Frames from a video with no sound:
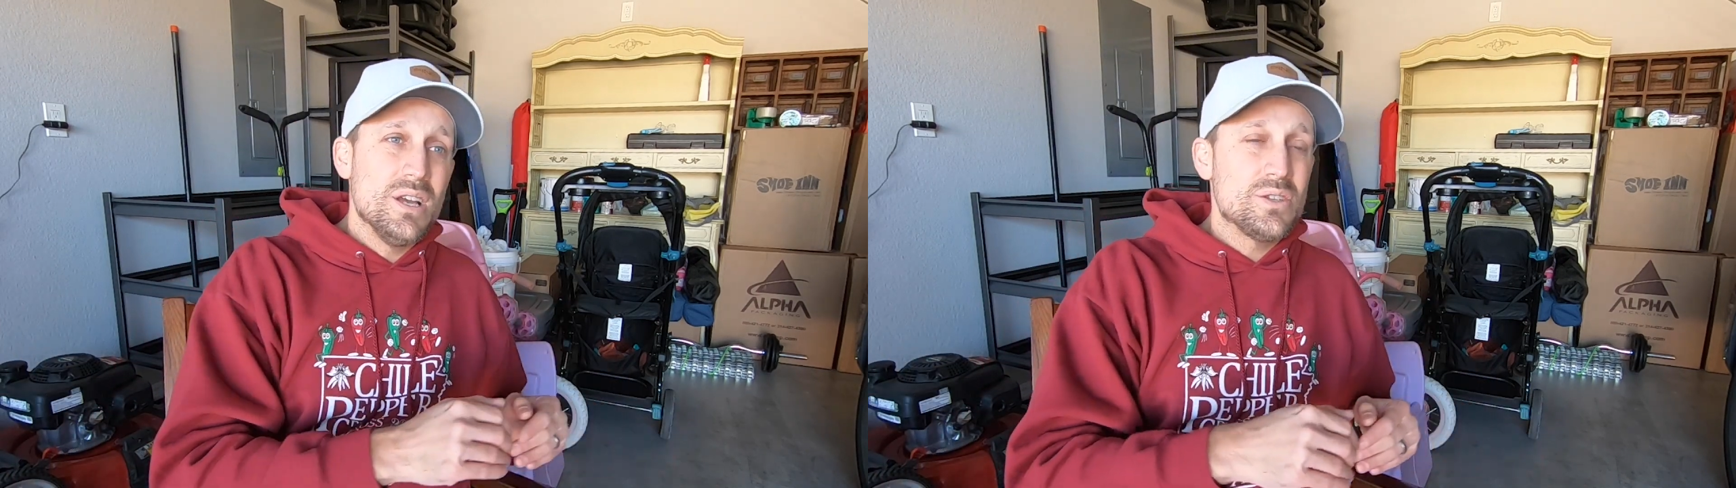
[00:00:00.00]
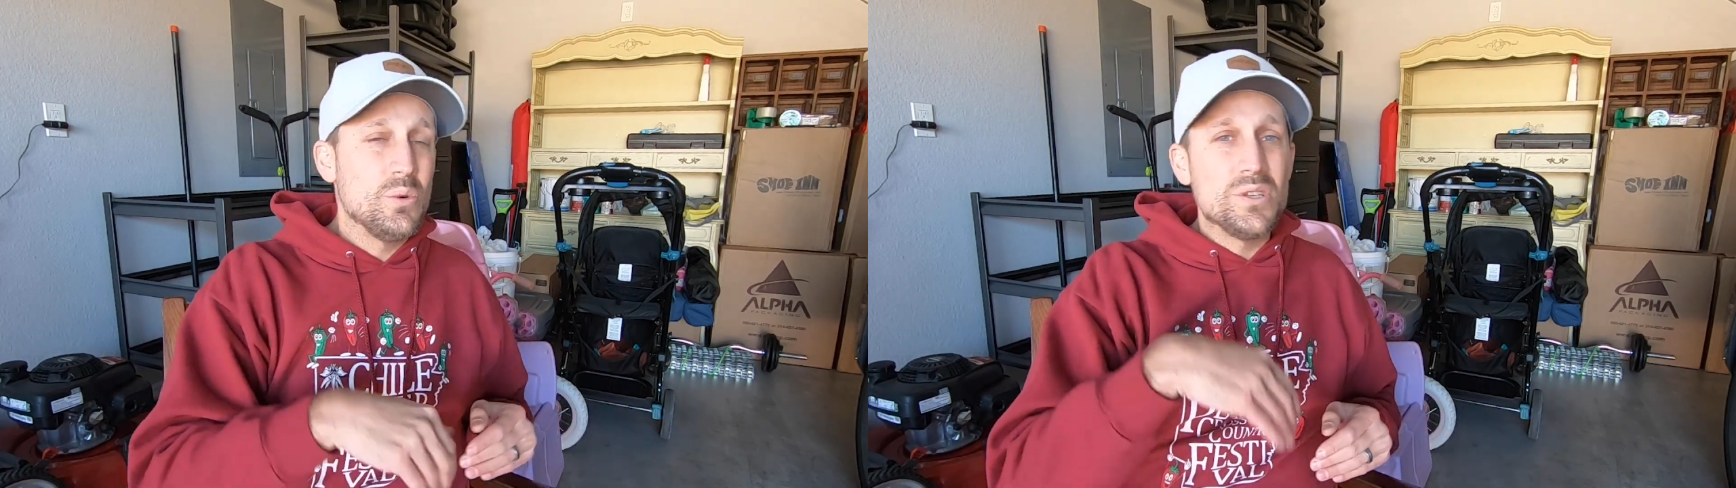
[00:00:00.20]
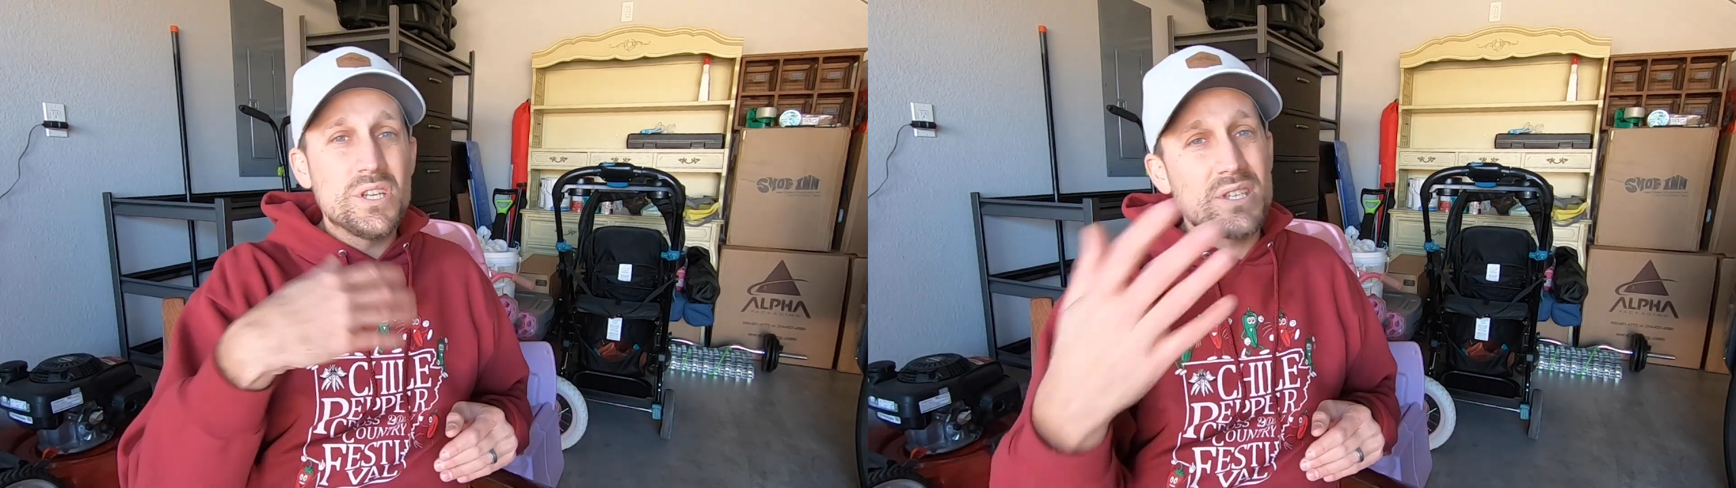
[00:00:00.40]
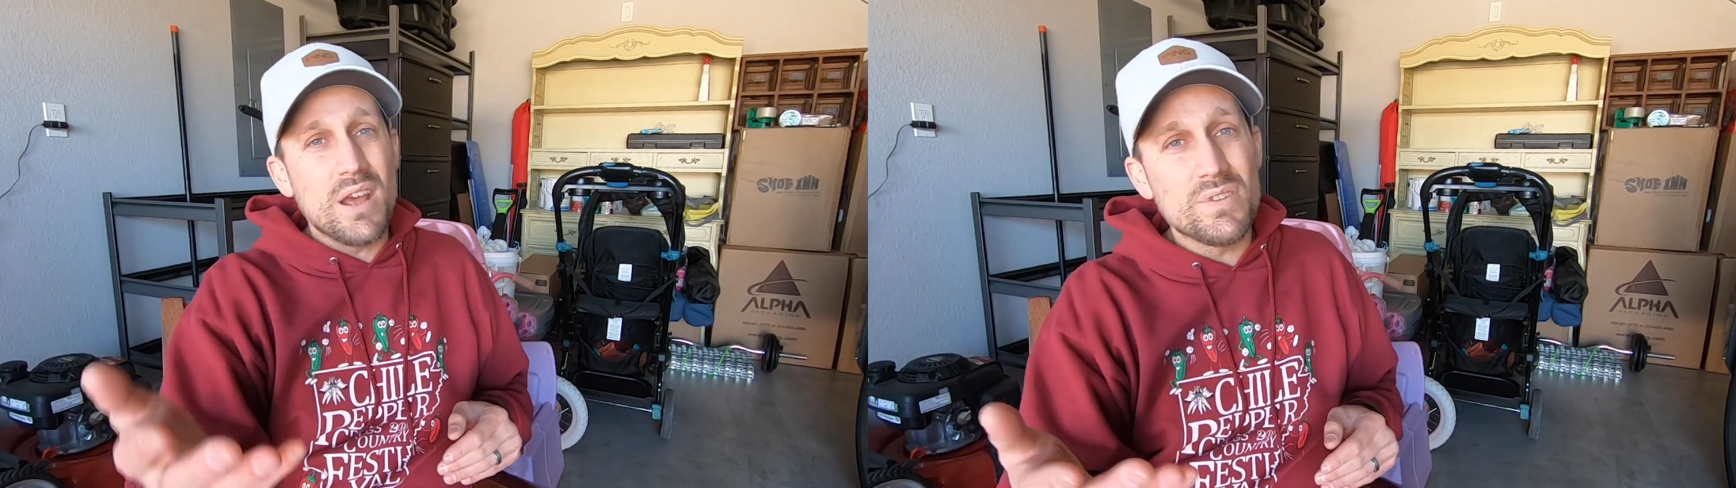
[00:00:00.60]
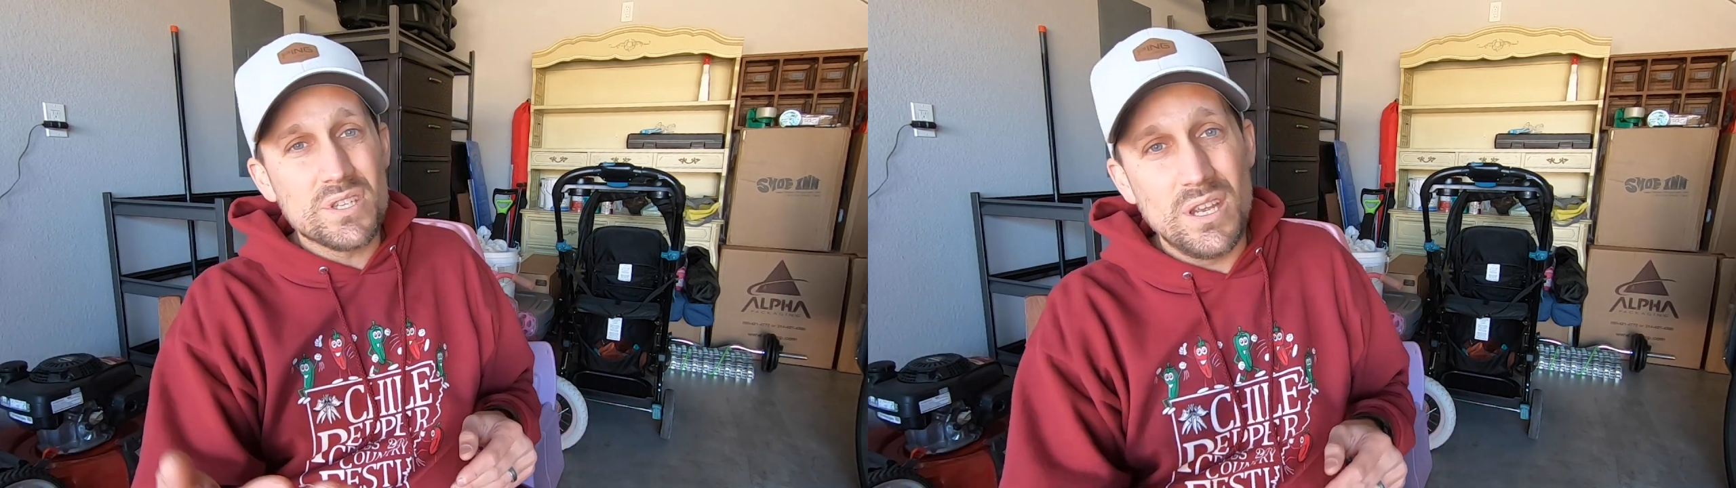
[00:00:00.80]
So we'll just
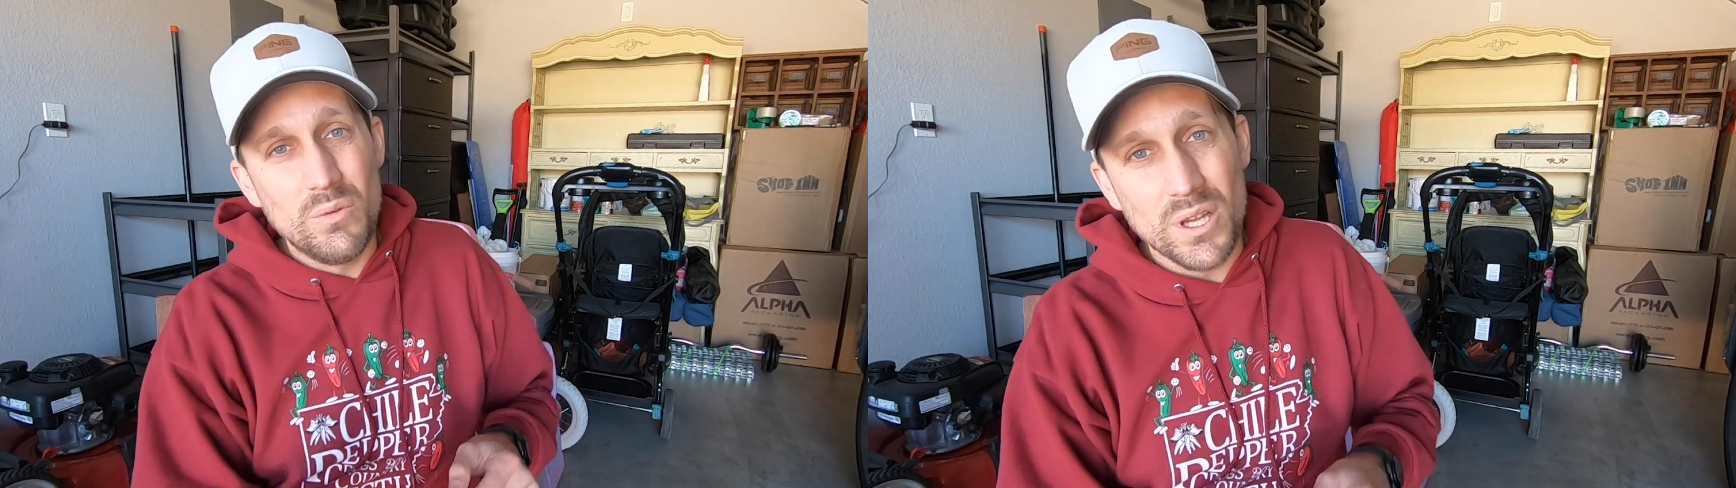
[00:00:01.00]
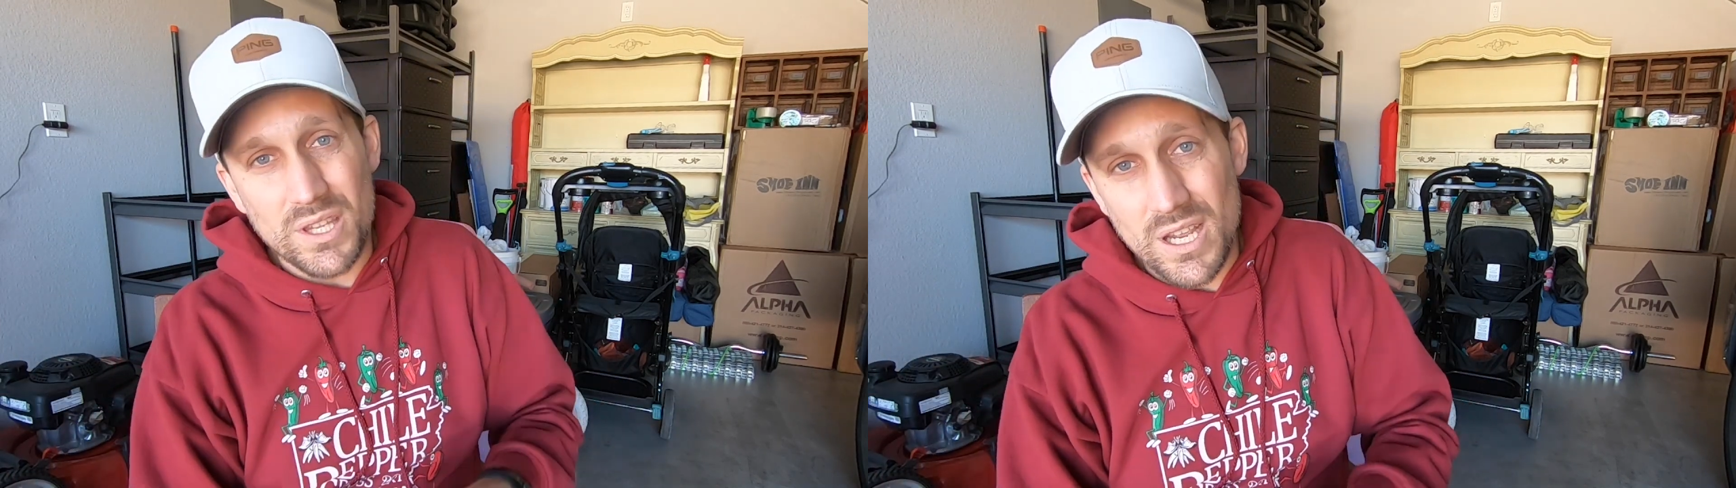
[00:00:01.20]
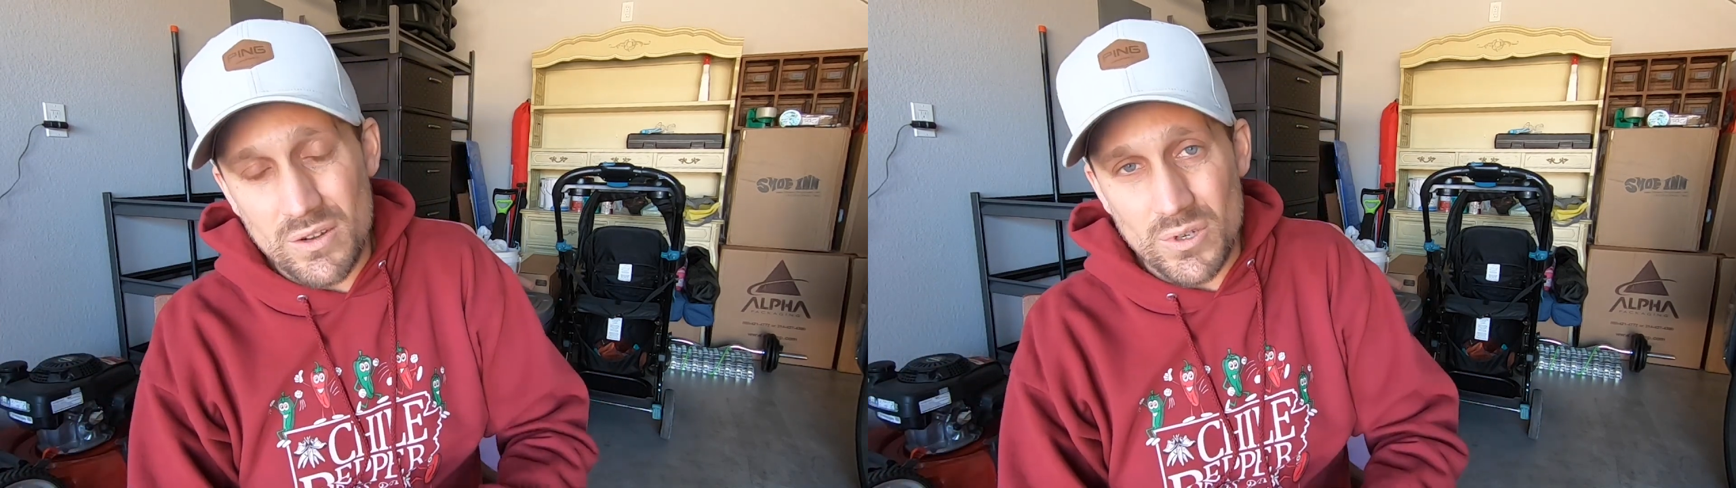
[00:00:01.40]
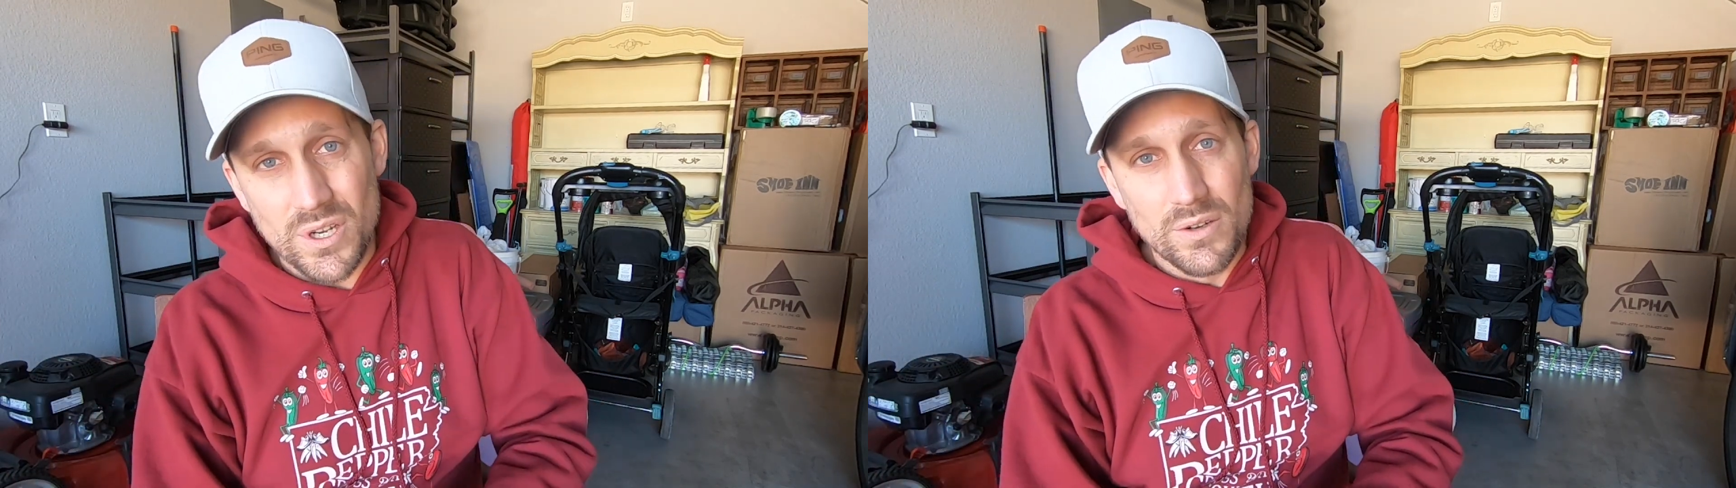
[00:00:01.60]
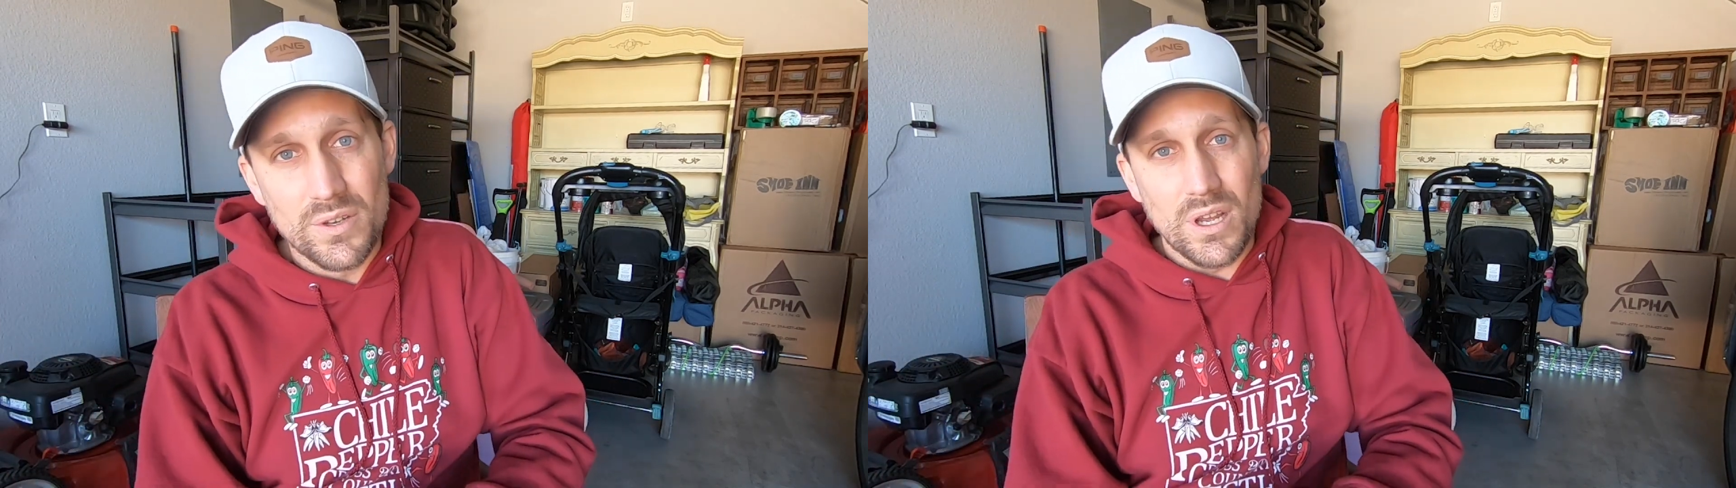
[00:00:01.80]
have to see what the end result